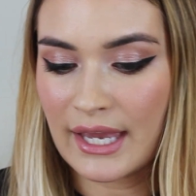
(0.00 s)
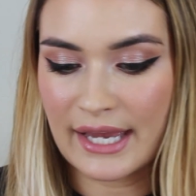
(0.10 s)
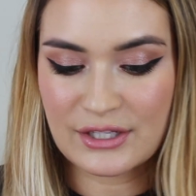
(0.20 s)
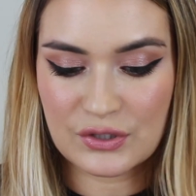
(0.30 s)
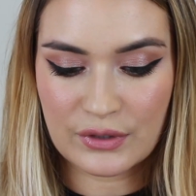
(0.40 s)

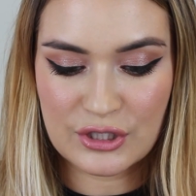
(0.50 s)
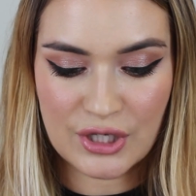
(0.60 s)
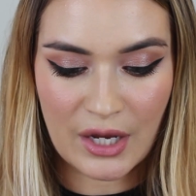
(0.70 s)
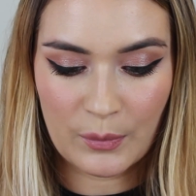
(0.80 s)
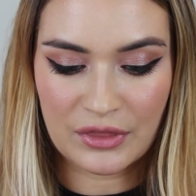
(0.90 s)
a
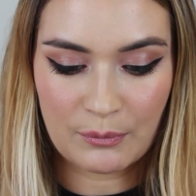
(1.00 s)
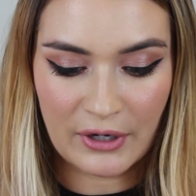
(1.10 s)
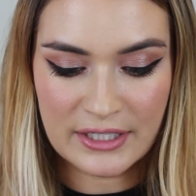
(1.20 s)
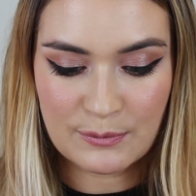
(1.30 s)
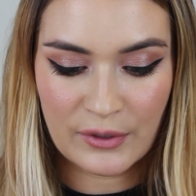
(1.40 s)
screenshot with the
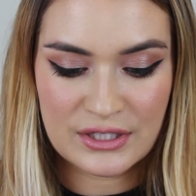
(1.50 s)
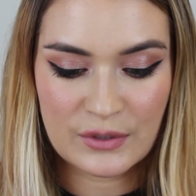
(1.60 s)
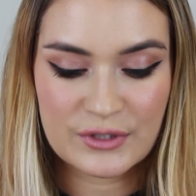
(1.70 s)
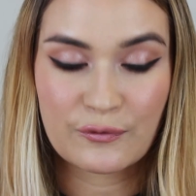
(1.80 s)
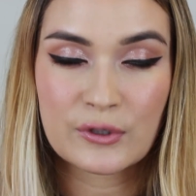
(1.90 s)
price point.
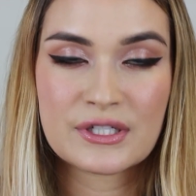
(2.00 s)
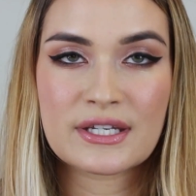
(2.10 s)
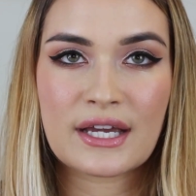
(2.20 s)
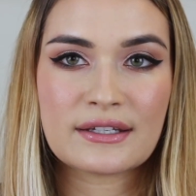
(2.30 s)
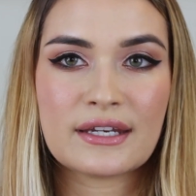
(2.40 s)
So it's
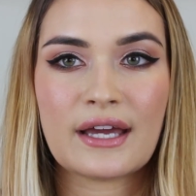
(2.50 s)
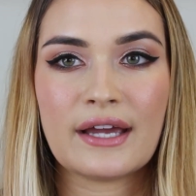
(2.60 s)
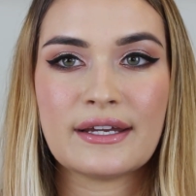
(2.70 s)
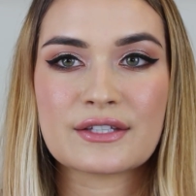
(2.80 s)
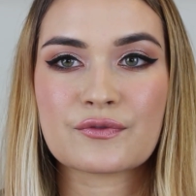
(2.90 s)

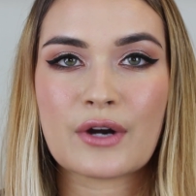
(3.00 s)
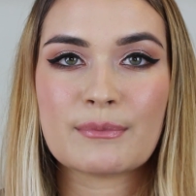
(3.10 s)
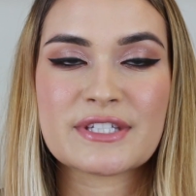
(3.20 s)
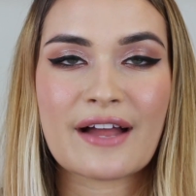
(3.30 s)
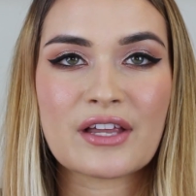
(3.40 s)
$14.99. It's
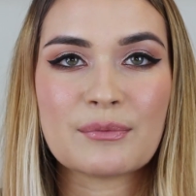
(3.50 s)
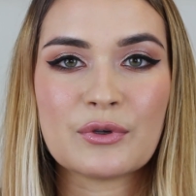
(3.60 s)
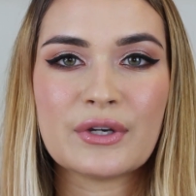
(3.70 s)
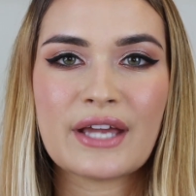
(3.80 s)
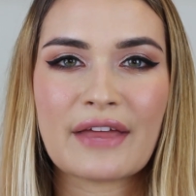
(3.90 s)
from Sally
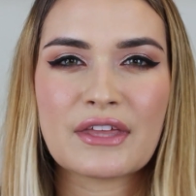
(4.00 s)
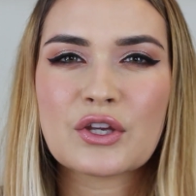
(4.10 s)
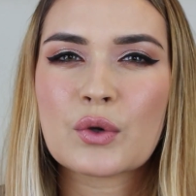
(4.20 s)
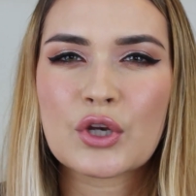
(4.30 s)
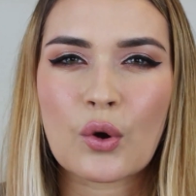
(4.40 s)
Beauty. I think
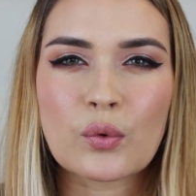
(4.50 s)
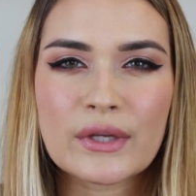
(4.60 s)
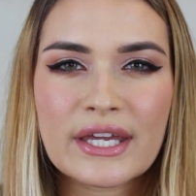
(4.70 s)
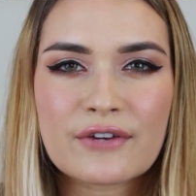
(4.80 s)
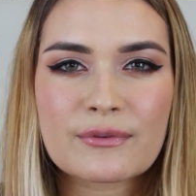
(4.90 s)
you can
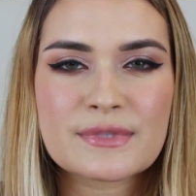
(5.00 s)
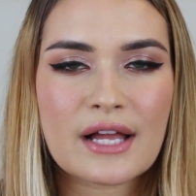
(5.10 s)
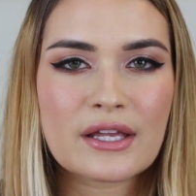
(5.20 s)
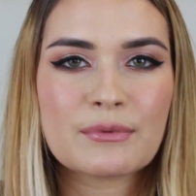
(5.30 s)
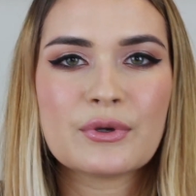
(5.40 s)
only get it from
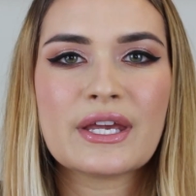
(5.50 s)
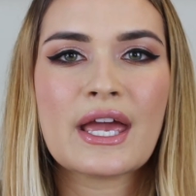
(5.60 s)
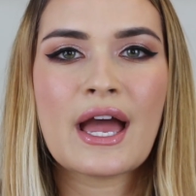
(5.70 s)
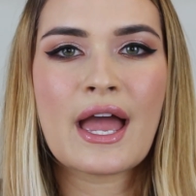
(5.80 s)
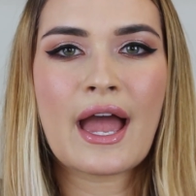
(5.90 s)
Sally
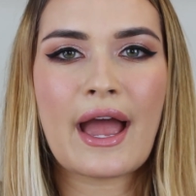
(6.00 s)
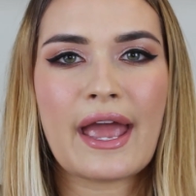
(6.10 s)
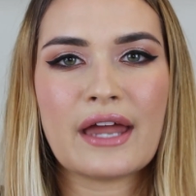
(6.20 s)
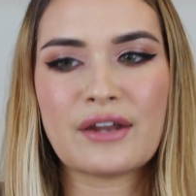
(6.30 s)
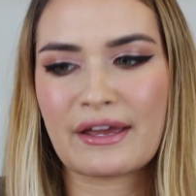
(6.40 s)
Beauty,
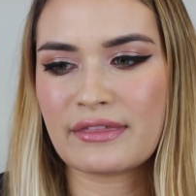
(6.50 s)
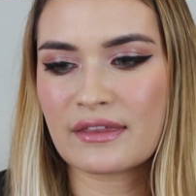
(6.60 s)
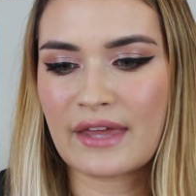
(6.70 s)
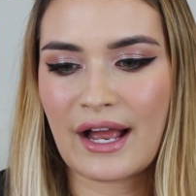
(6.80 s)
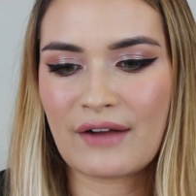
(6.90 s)
and I
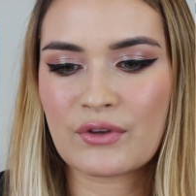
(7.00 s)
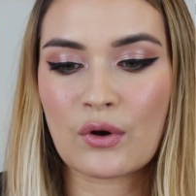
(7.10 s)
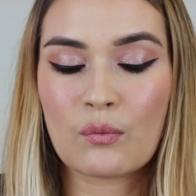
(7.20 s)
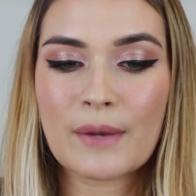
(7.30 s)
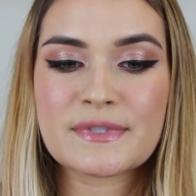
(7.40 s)
think they have their
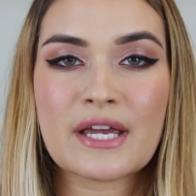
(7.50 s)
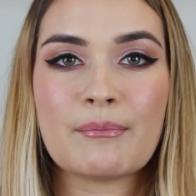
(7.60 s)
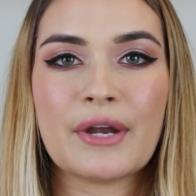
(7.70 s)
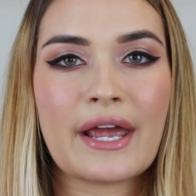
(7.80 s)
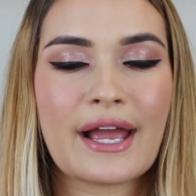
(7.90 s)
own website,
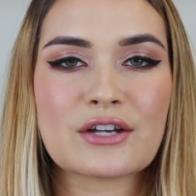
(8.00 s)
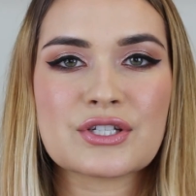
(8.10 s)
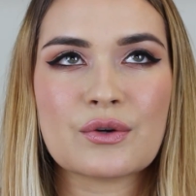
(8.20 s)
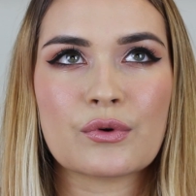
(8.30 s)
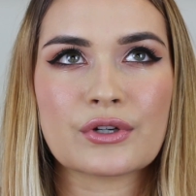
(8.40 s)
but I
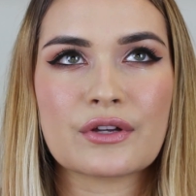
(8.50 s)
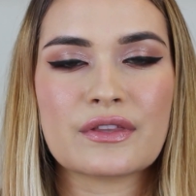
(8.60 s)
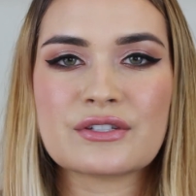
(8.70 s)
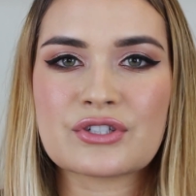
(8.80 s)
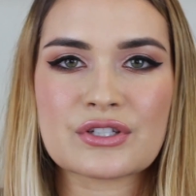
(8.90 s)
actually ordered
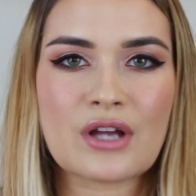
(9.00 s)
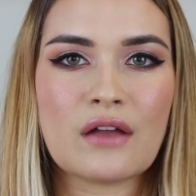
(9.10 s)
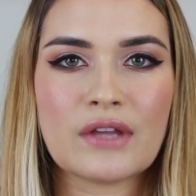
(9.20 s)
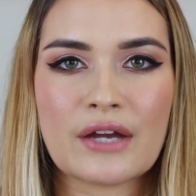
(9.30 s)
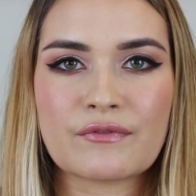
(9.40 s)
this just
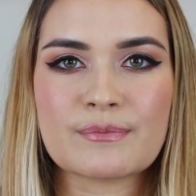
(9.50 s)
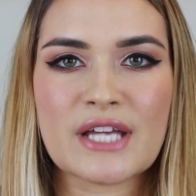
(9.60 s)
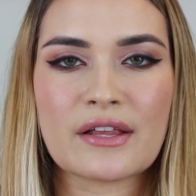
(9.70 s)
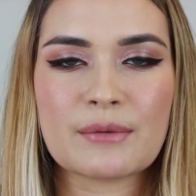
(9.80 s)
online from Sally